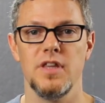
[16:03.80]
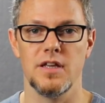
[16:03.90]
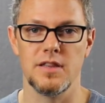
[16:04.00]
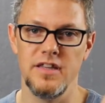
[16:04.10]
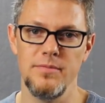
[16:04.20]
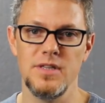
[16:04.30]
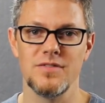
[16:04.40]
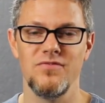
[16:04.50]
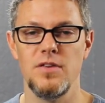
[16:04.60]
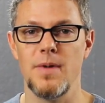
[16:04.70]
you think. Leave me
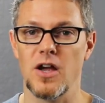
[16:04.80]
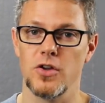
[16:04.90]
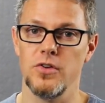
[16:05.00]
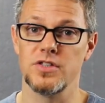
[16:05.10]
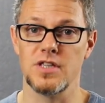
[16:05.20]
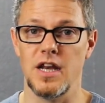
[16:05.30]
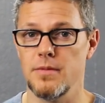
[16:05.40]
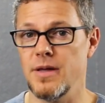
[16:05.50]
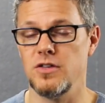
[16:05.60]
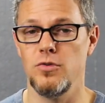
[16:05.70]
some feedback. Are you
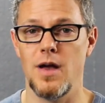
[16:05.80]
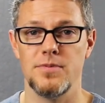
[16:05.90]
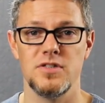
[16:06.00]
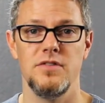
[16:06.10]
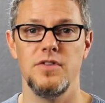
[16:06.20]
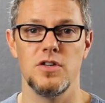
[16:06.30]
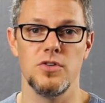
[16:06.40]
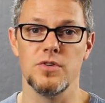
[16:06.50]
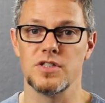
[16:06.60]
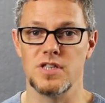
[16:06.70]
excited about the new Apple TV? Are
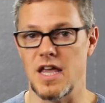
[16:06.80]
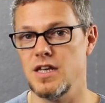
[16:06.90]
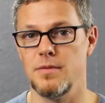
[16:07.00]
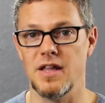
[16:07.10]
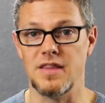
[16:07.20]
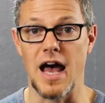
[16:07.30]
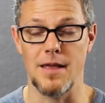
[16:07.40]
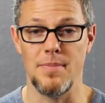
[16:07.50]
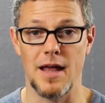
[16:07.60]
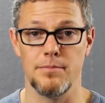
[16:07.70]
you excited about the
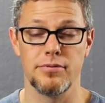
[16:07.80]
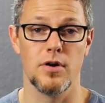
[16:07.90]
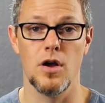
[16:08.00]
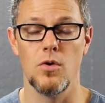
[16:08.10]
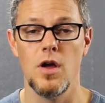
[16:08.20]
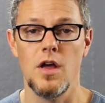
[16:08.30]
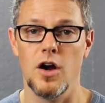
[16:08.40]
iPad Pro?